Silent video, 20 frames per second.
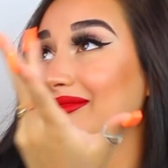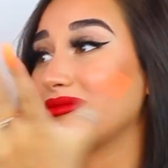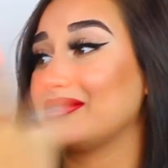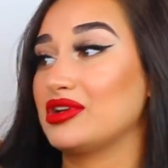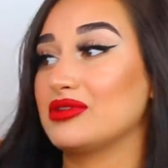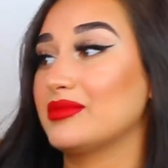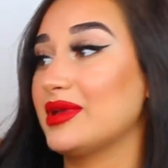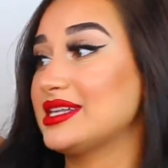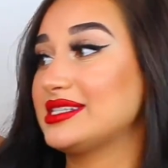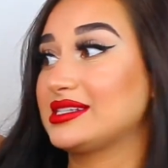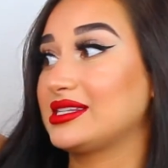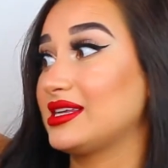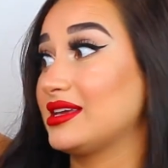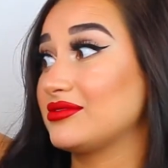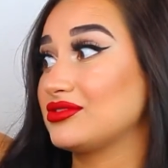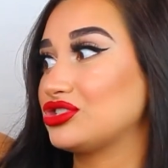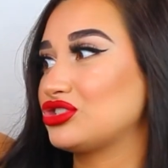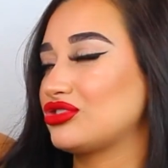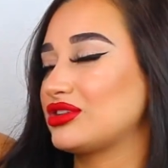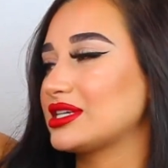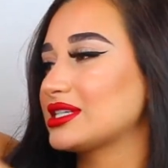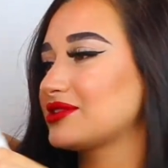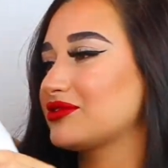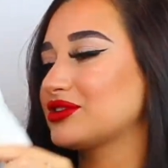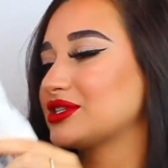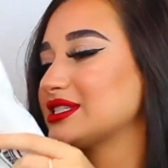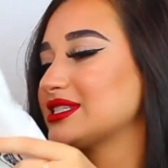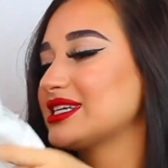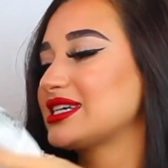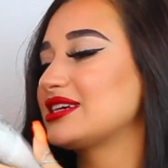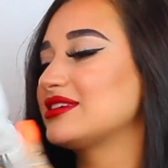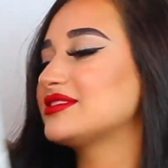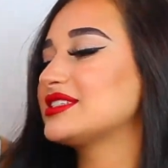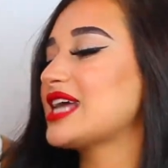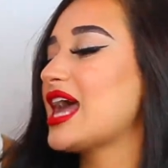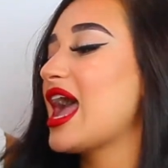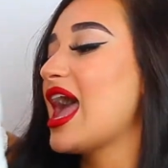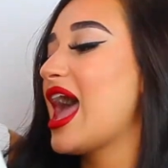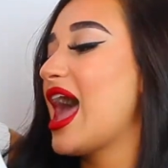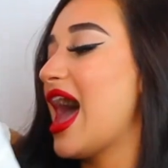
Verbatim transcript: They're basically have strings for sleeves.